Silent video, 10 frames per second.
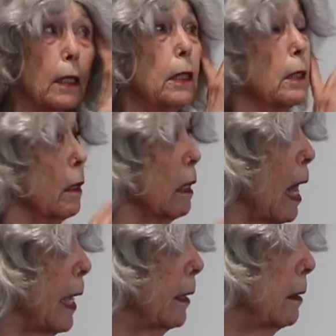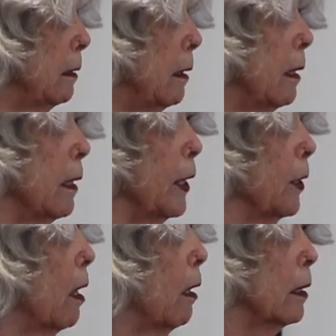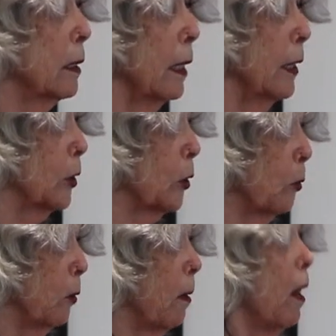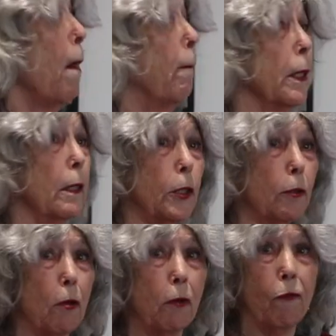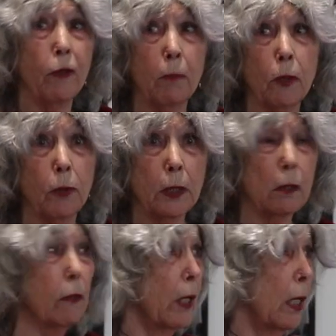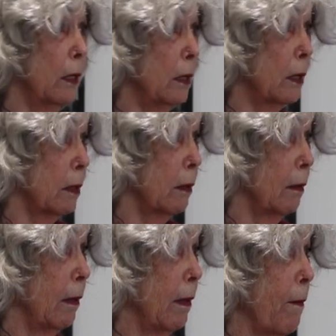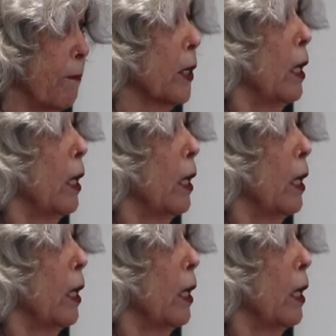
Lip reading: He's a lion in heart and soul. But do you know the film The Wizard of Oz? Mm-hmm.